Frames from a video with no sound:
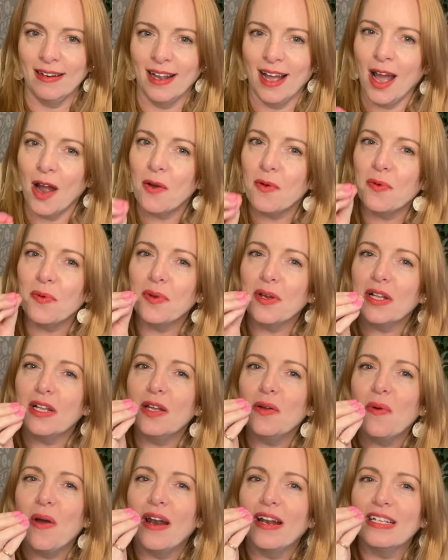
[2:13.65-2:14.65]
I really
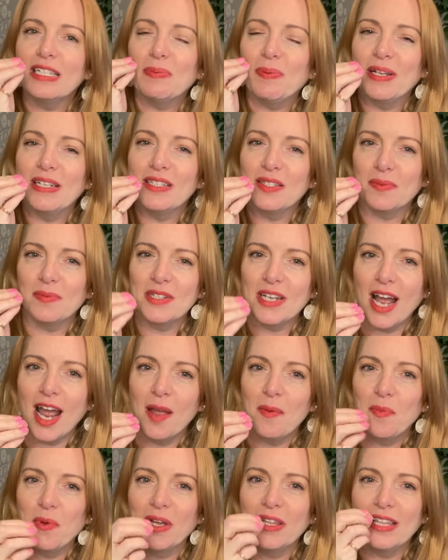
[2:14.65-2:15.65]
want to spend some
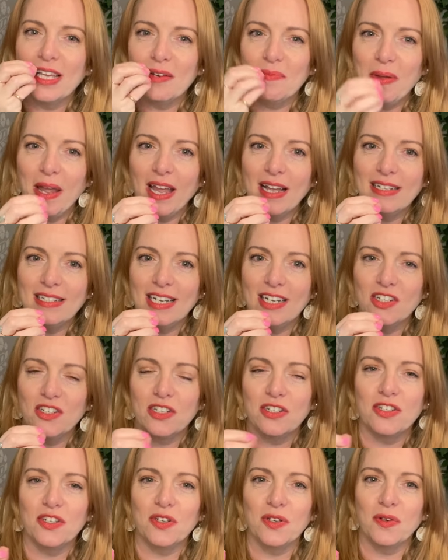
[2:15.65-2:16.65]
time with and pay
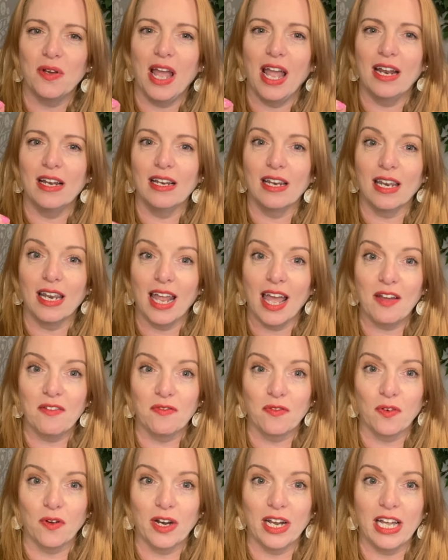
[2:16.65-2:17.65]
attention to and
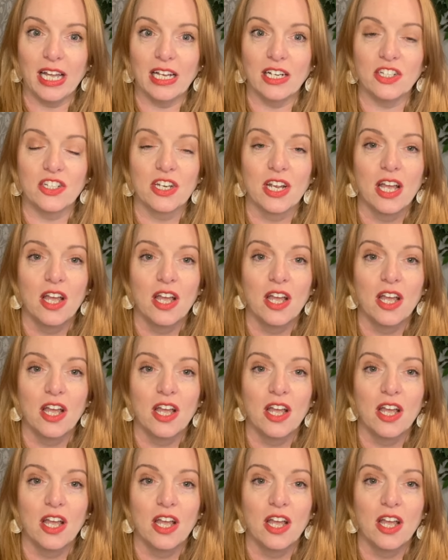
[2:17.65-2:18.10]
leverage